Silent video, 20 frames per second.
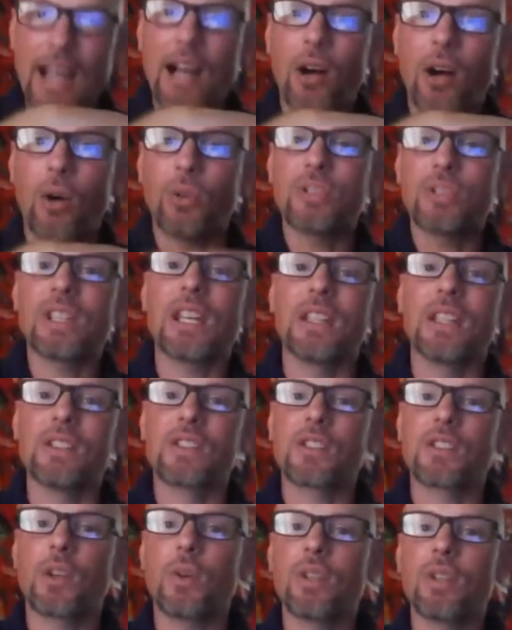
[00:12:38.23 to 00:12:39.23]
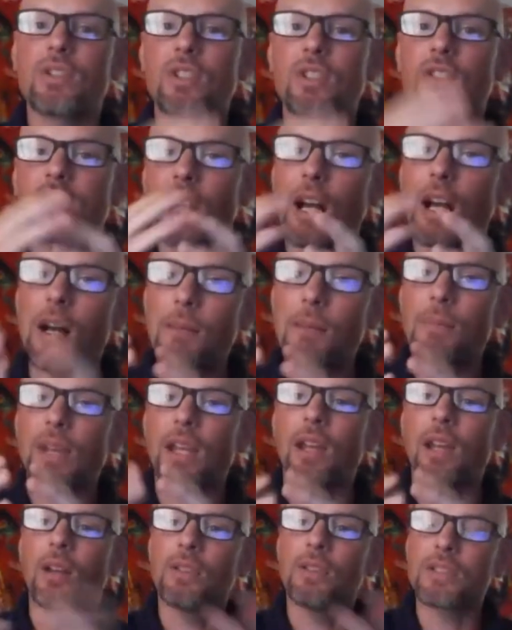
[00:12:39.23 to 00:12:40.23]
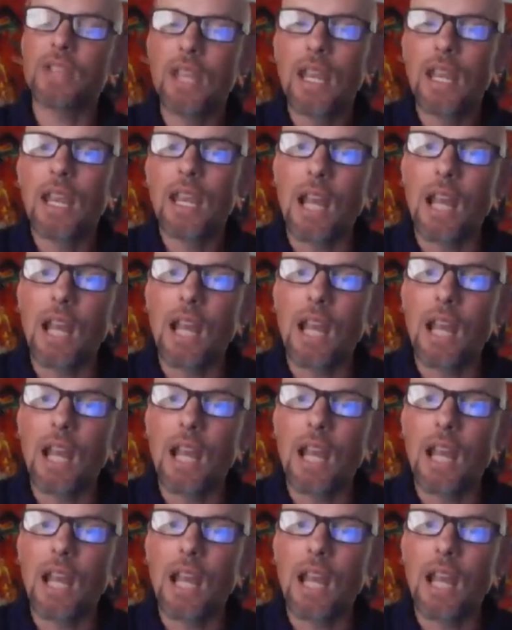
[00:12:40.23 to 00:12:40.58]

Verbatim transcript: out. And so it just compounds.